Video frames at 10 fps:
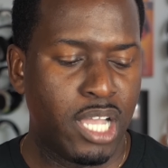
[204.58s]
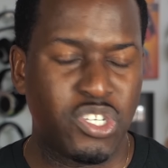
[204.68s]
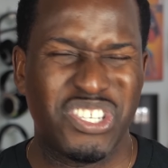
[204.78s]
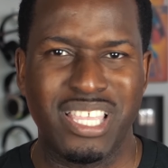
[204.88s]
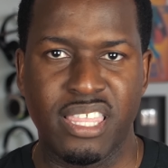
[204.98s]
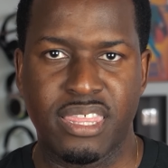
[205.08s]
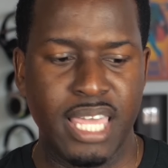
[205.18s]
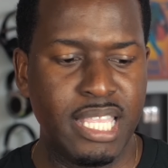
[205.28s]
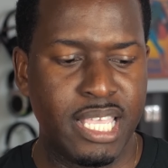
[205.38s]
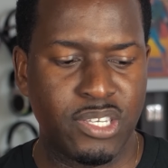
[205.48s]
just the
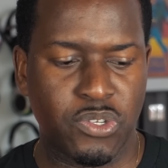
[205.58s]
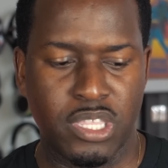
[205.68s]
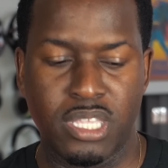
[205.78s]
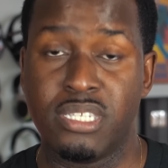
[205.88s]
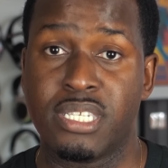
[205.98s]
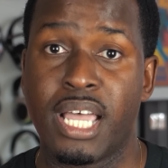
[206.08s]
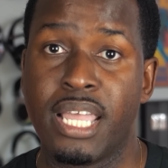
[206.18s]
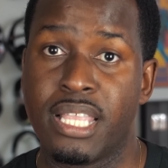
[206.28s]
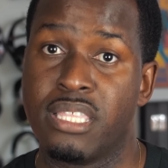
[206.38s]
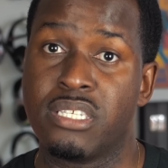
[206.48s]
thinness or the
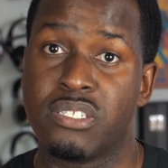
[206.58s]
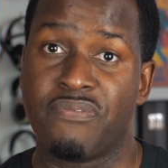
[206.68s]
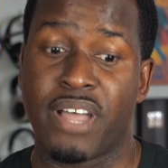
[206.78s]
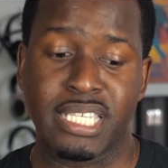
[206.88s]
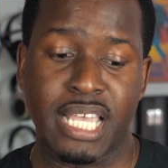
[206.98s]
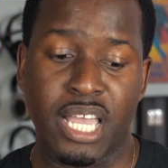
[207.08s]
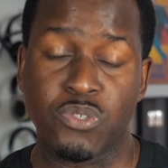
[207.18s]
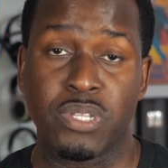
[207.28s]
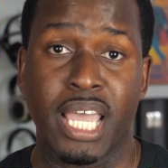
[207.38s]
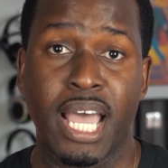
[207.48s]
design that this device
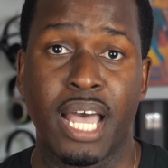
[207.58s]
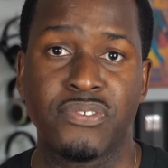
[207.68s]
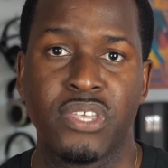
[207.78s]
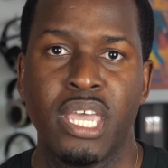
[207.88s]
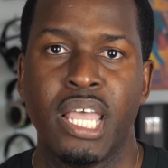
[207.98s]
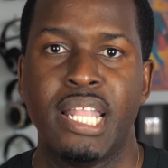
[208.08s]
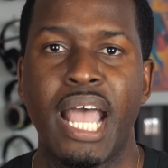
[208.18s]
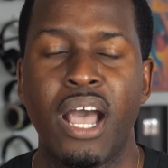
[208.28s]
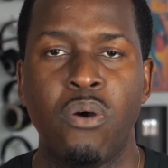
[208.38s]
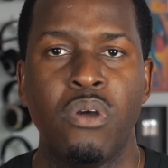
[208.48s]
actually has.
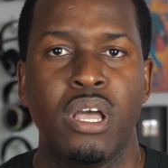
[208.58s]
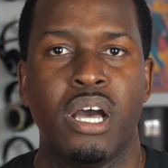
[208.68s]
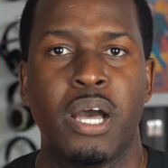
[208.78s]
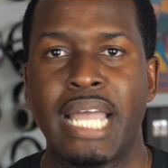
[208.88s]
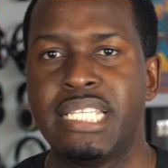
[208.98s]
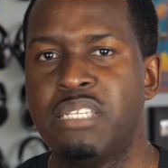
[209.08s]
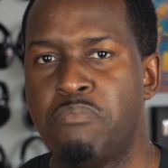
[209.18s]
Now, I did